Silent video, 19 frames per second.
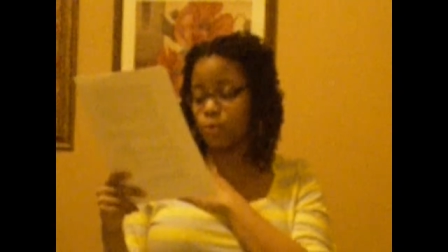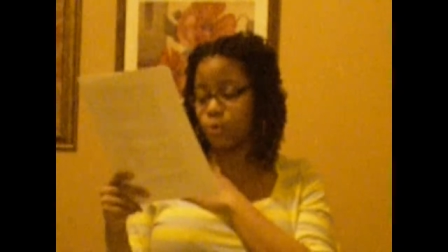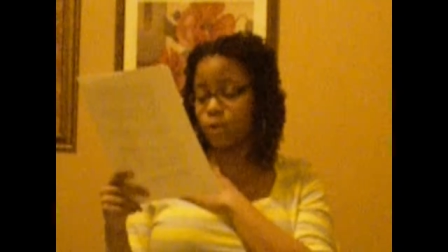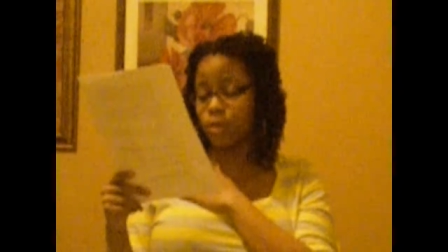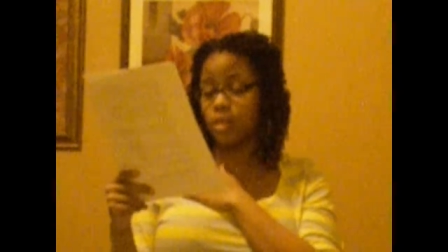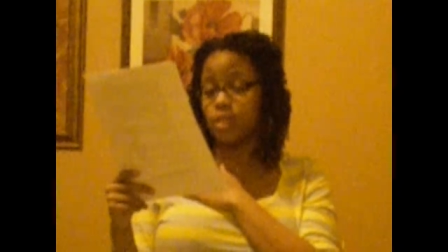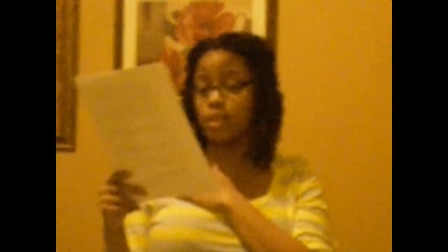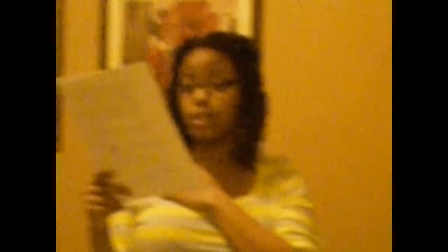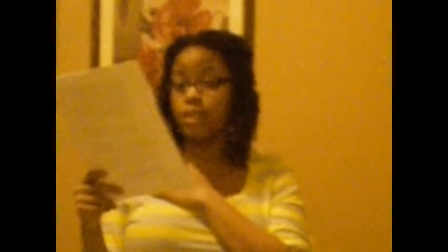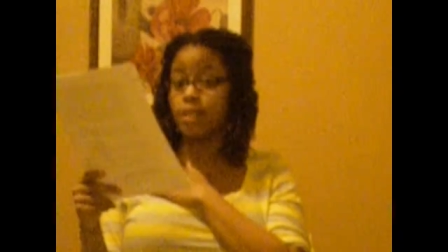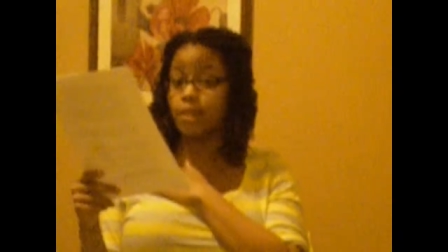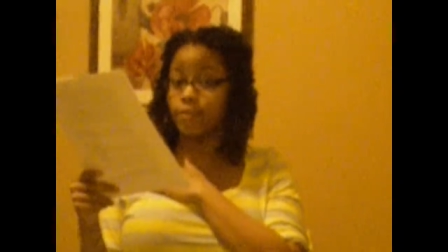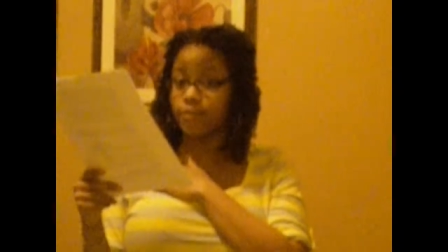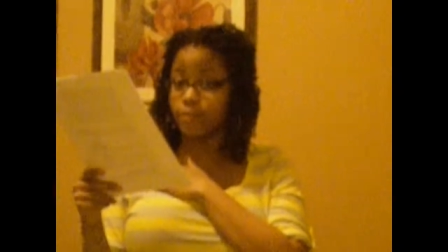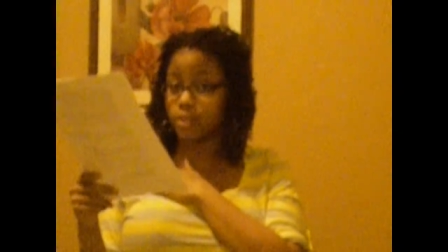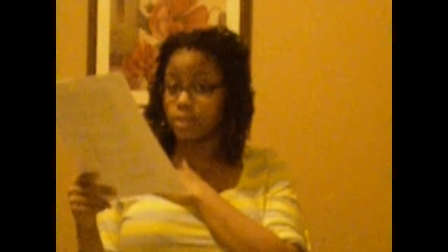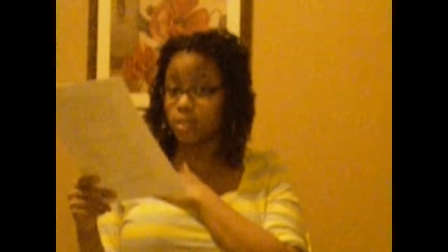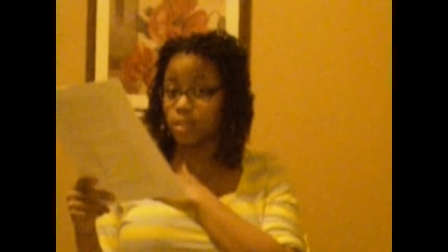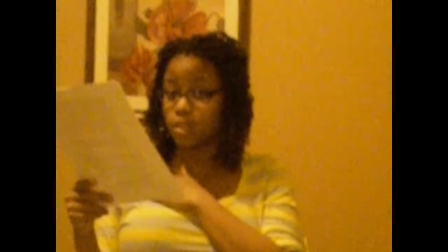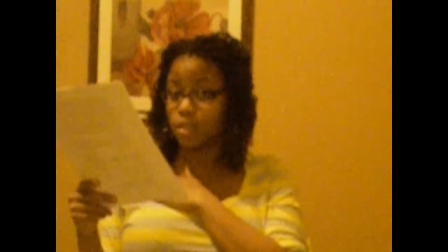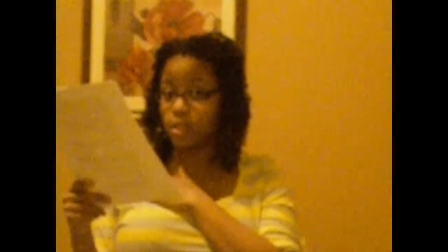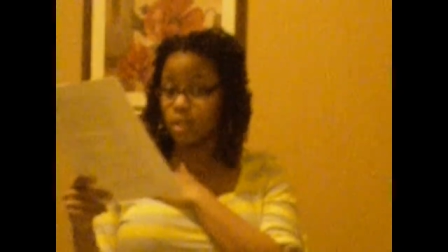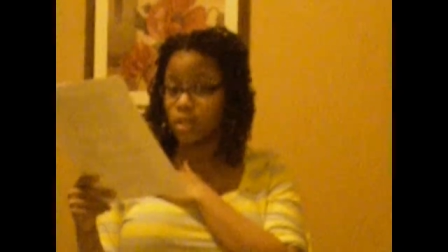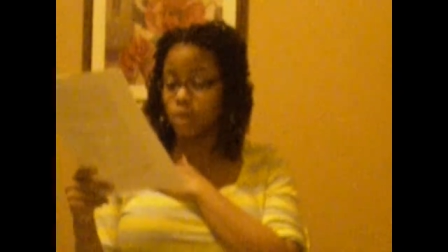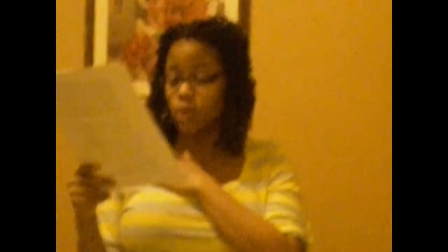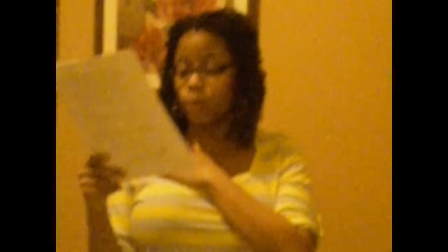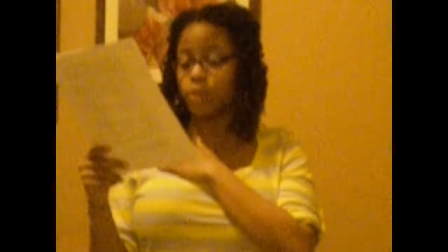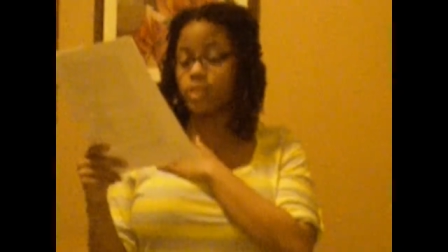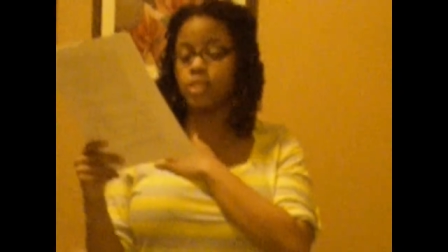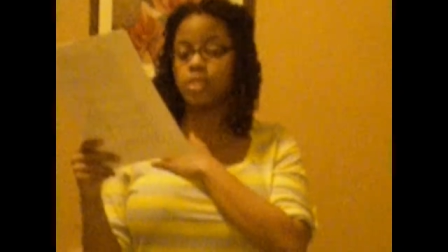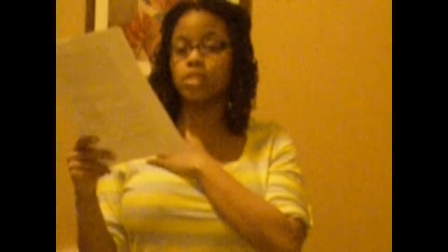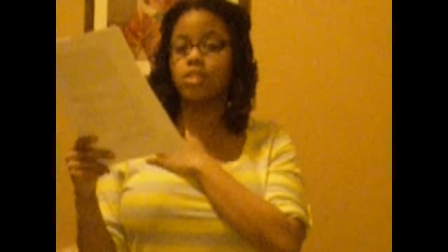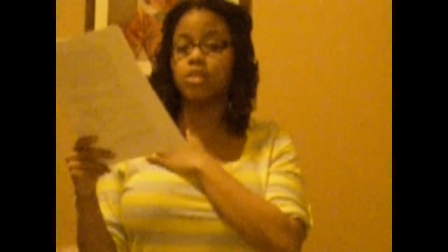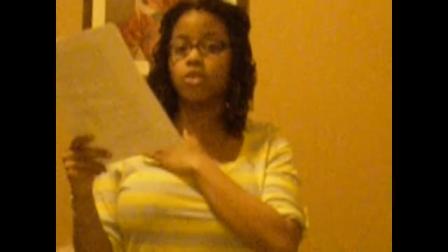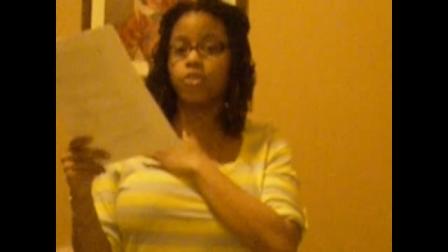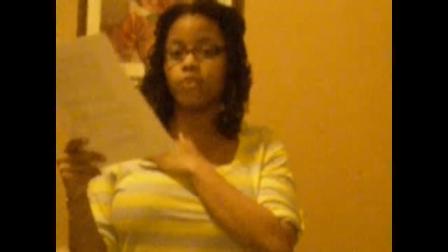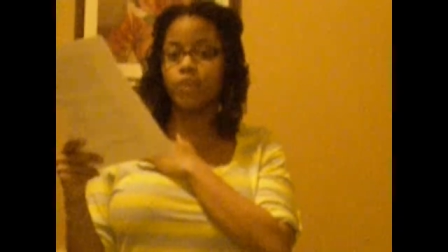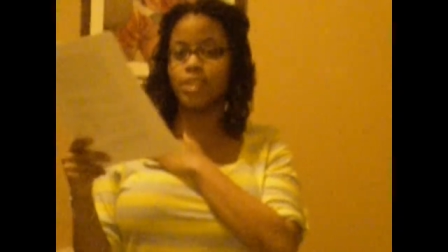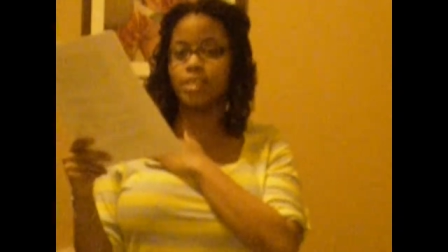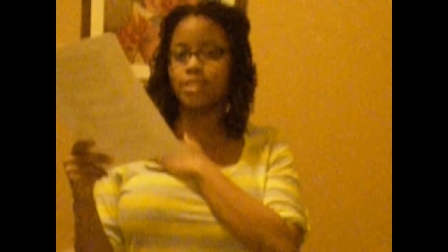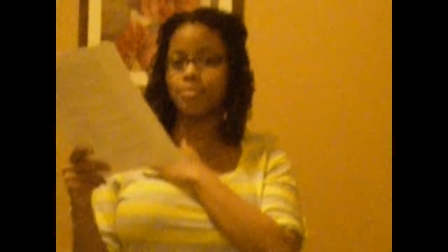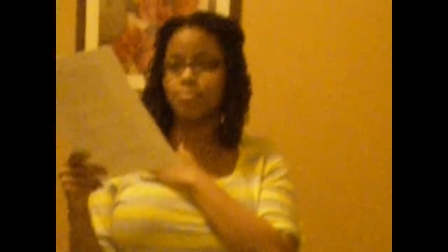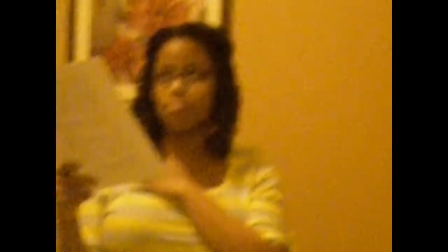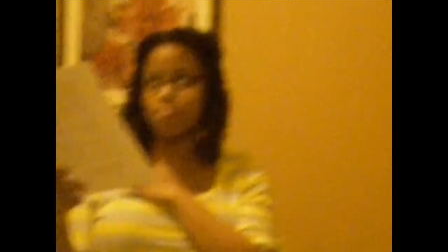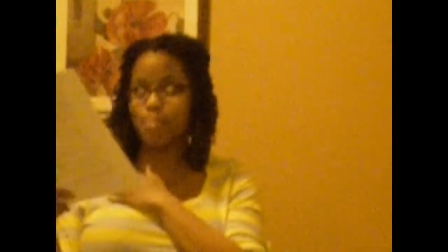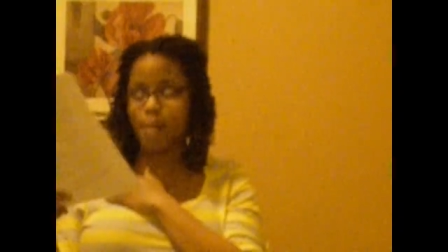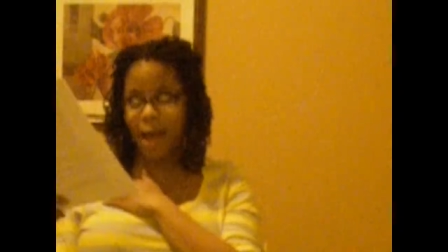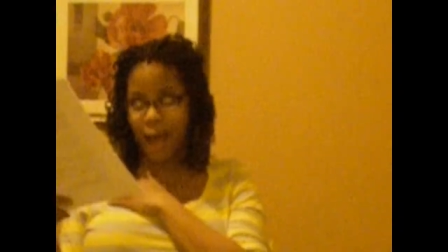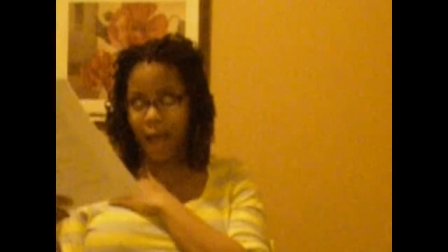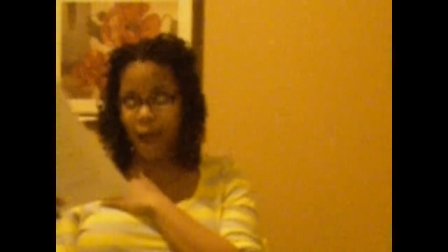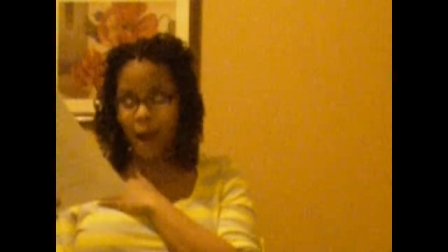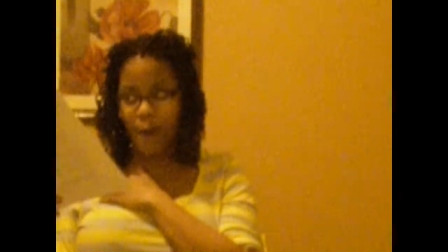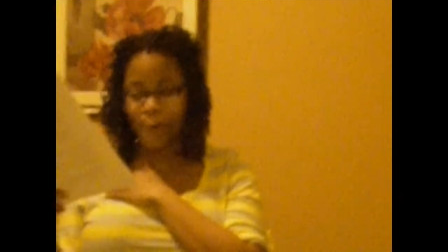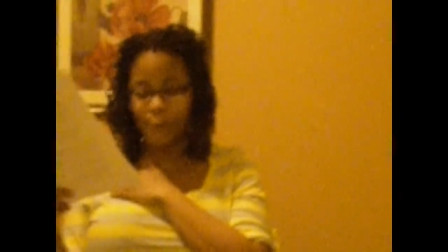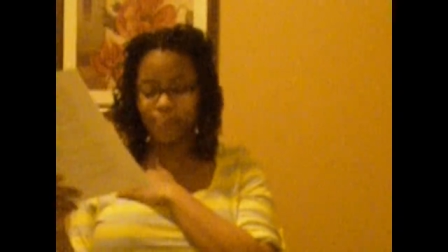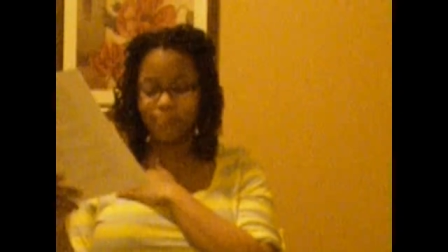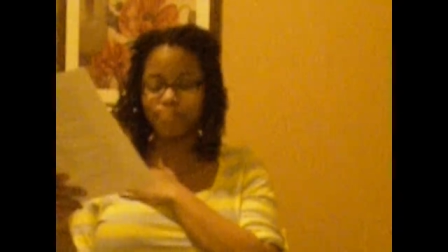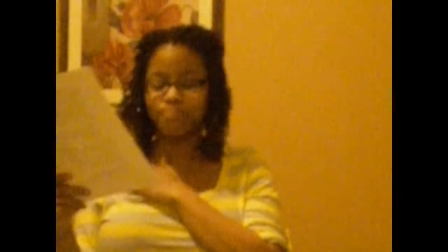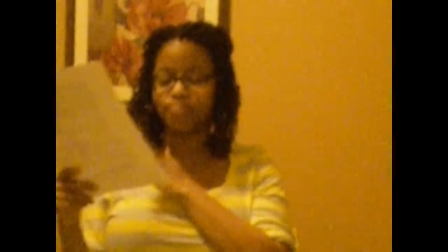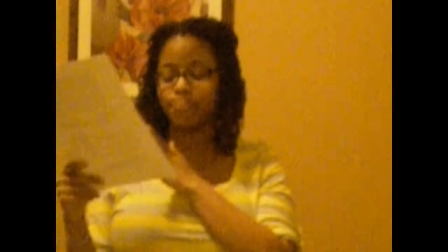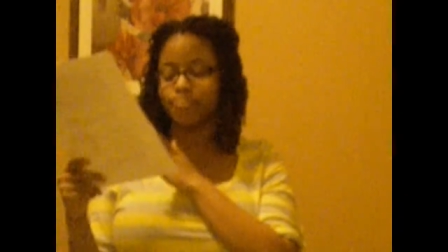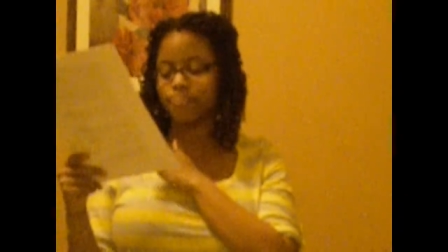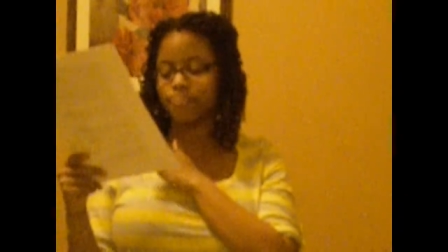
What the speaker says: on the liver, which secretes bile.